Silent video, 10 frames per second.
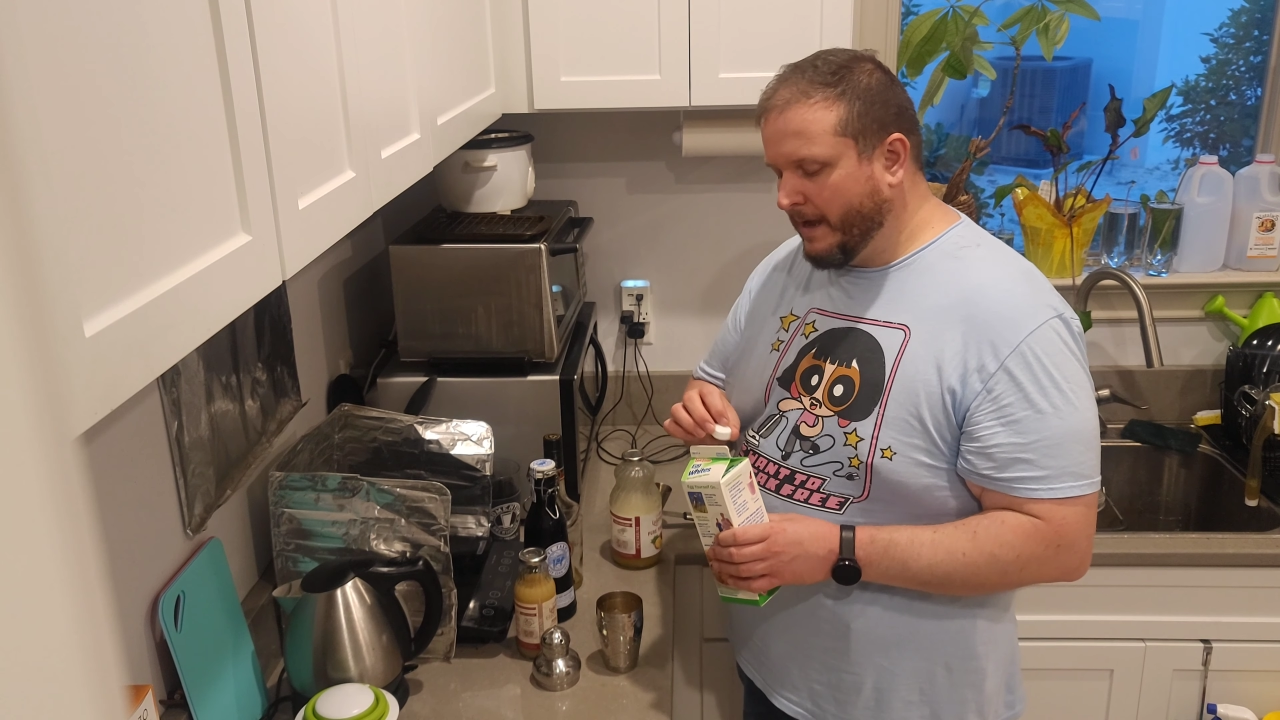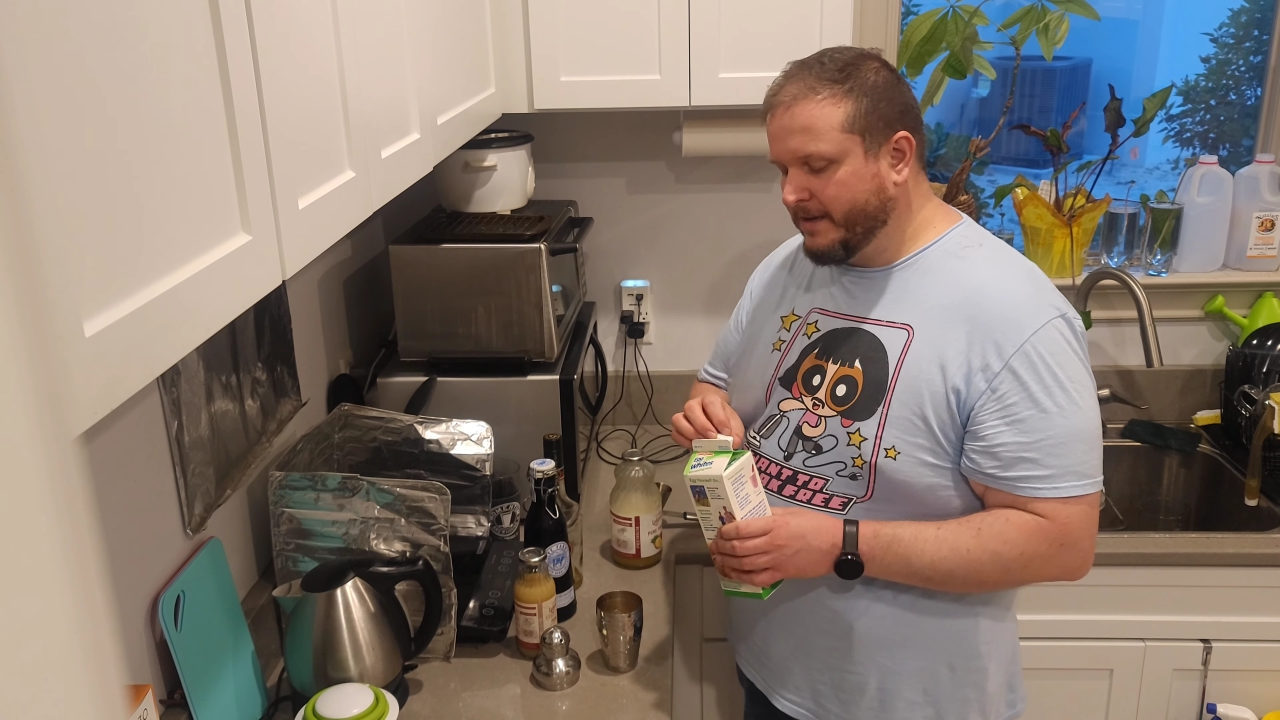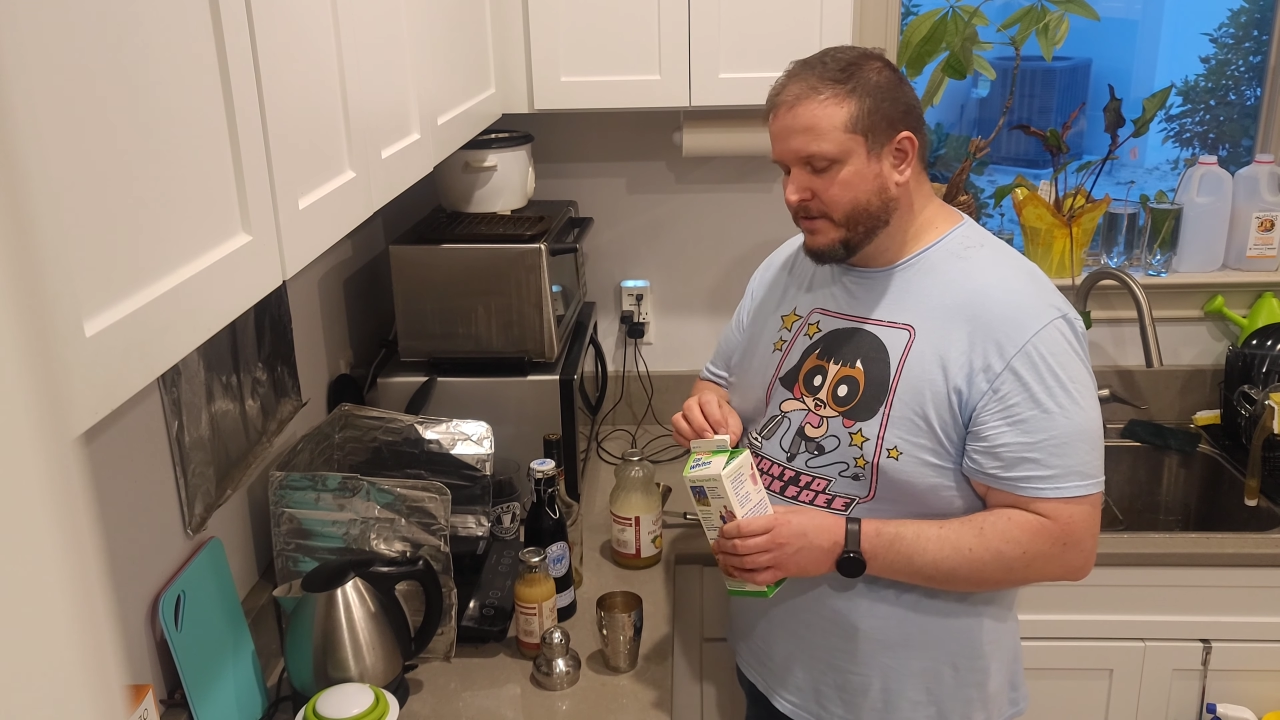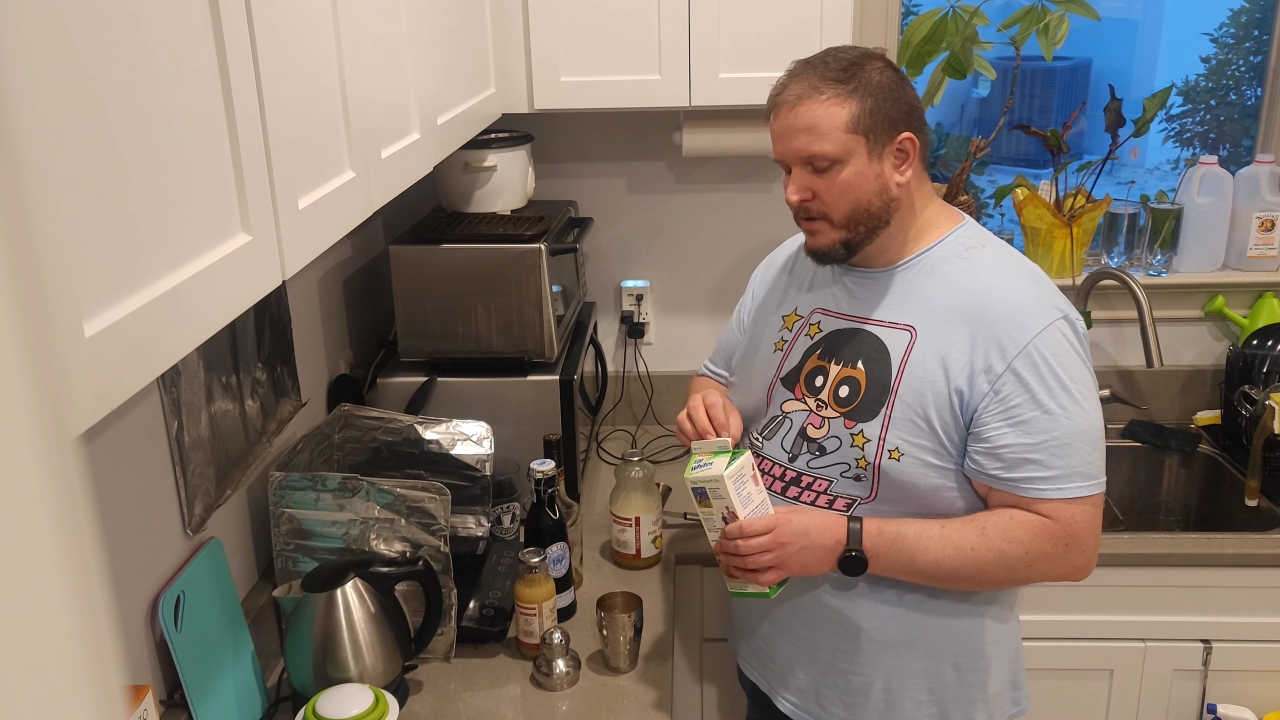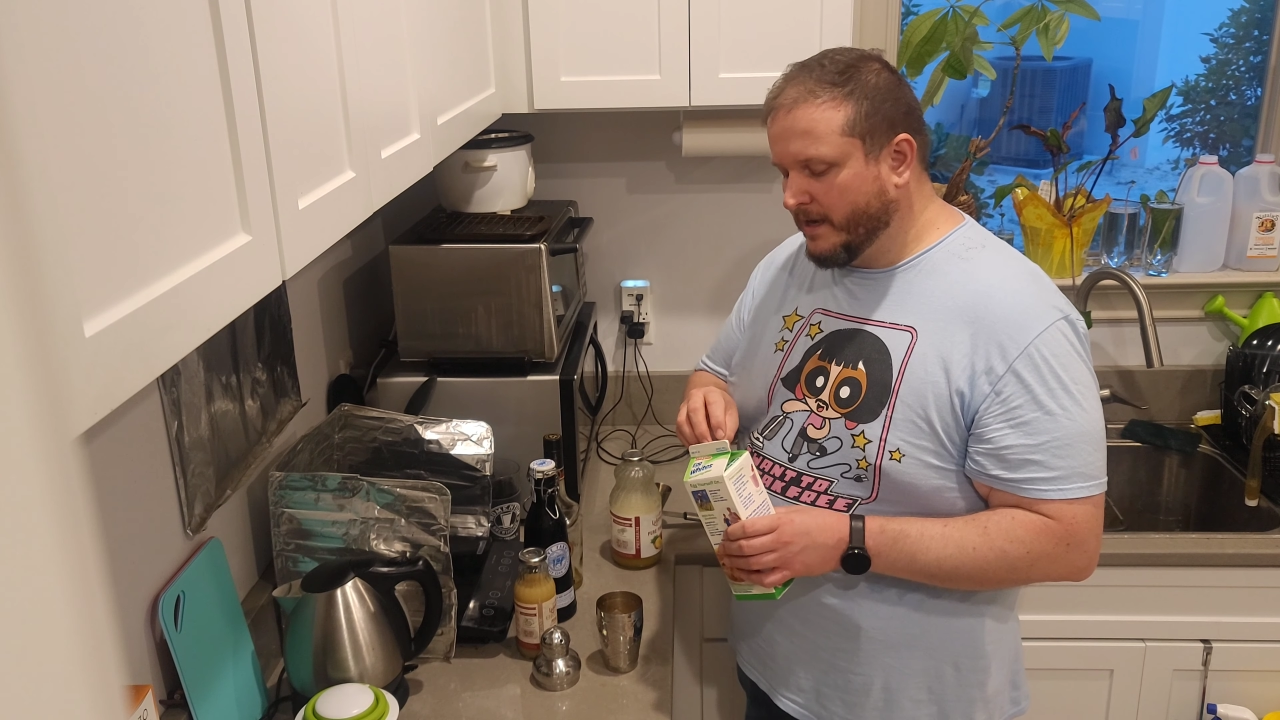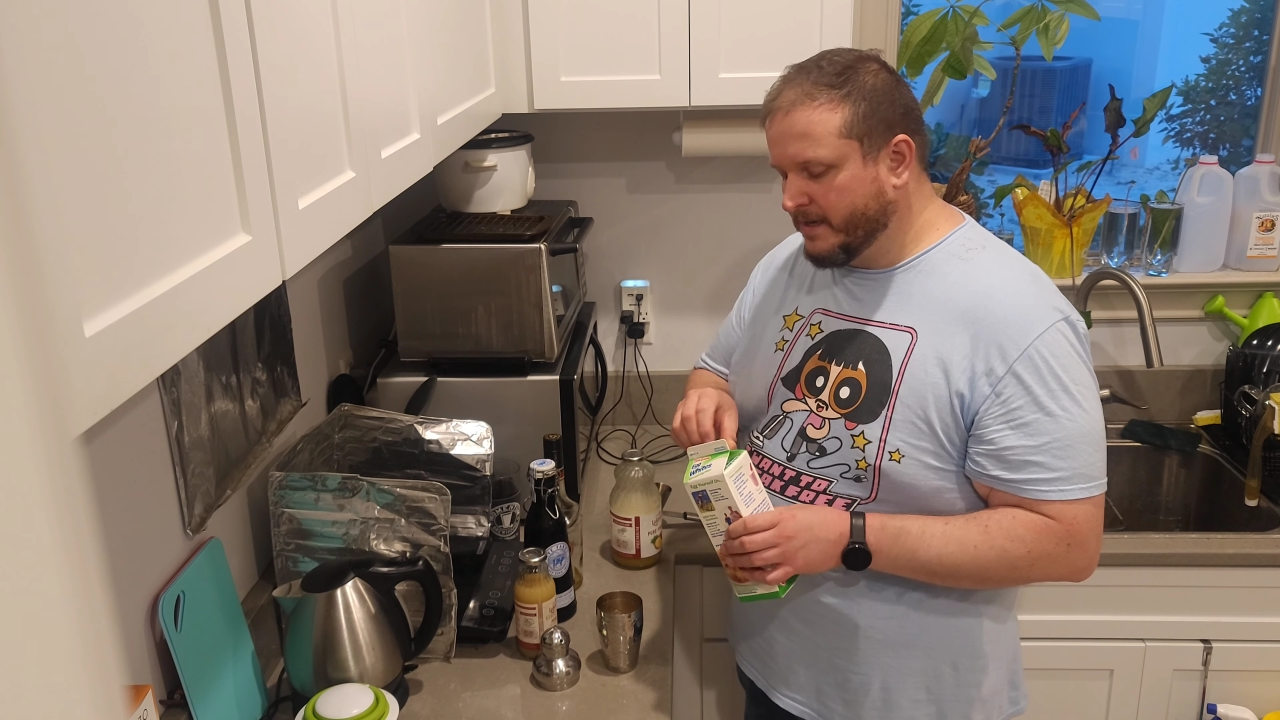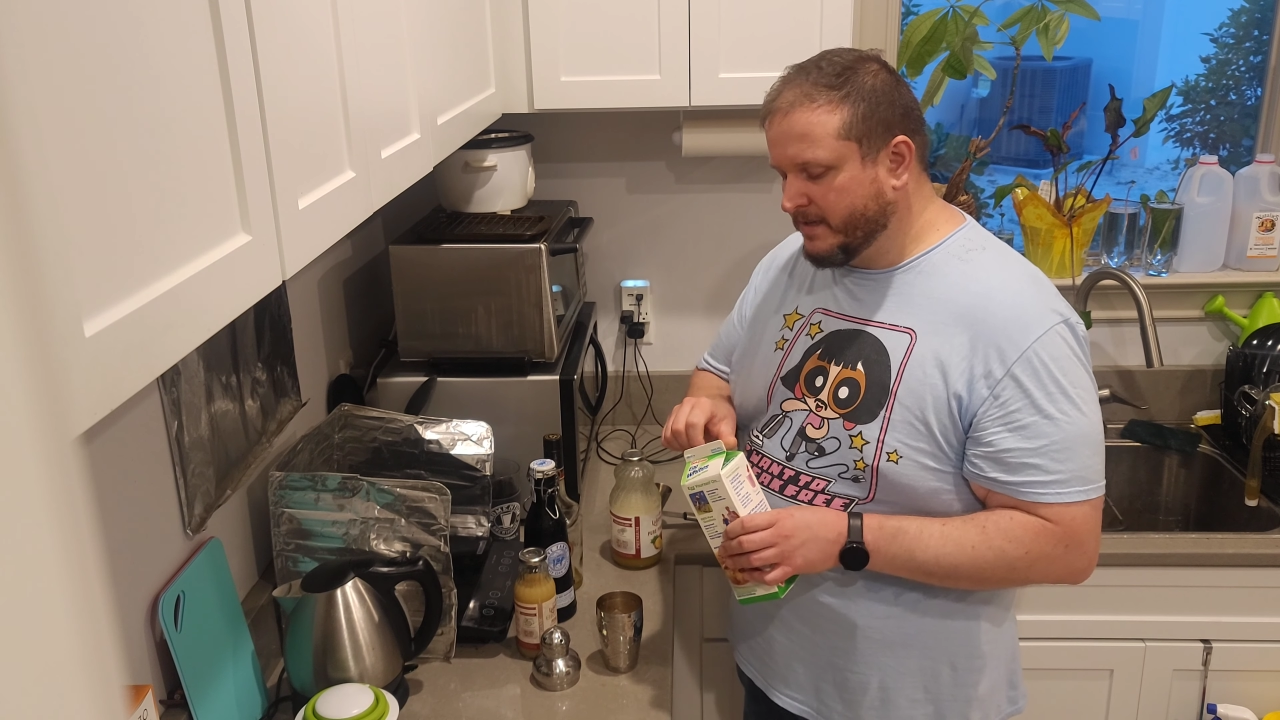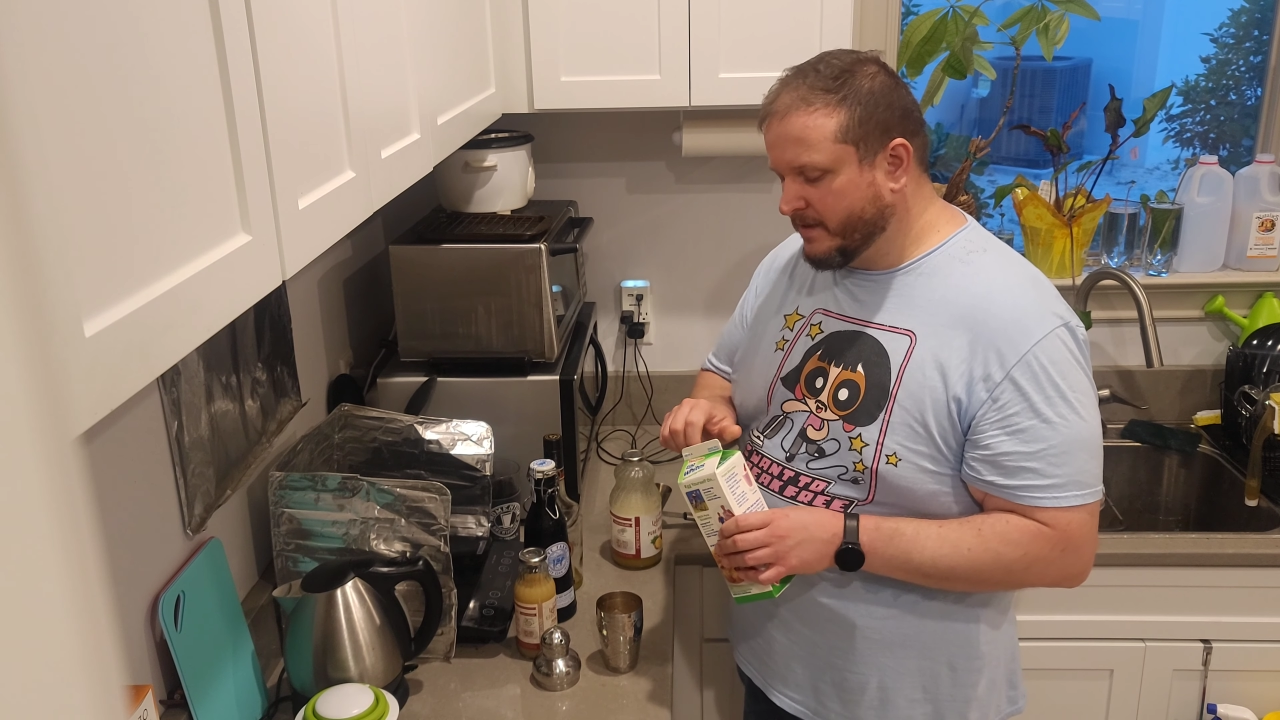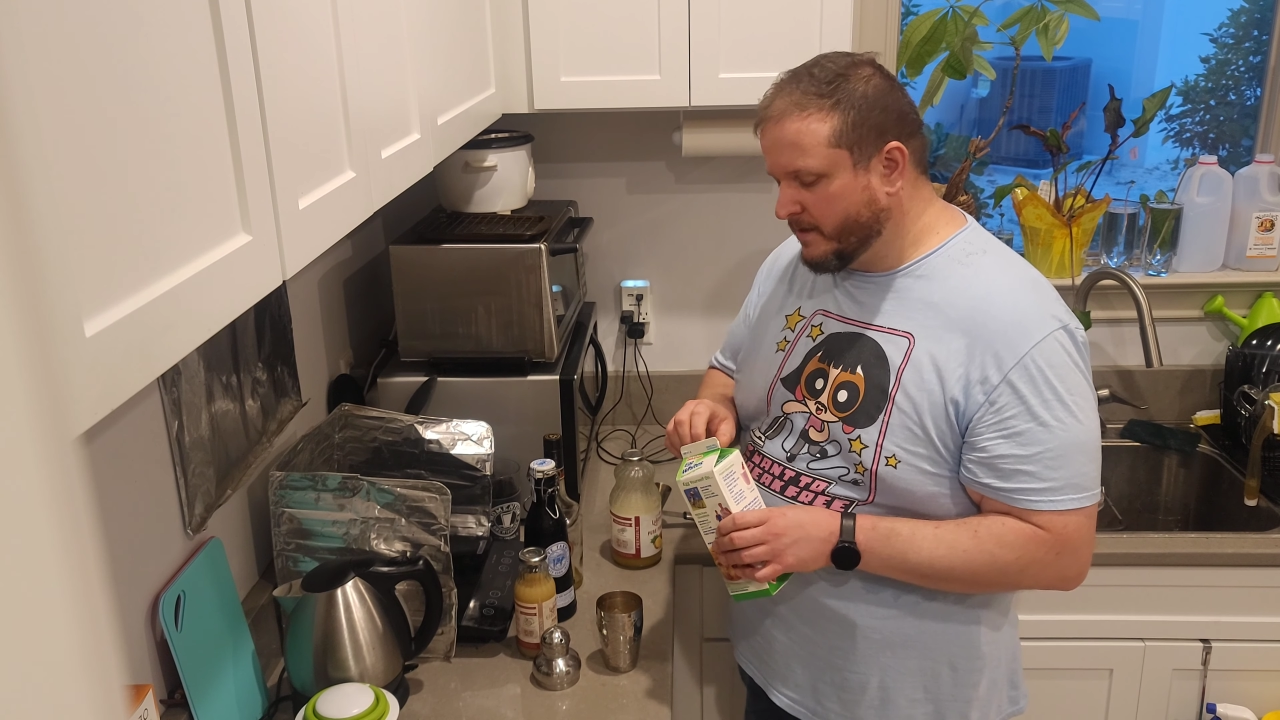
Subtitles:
pasteurized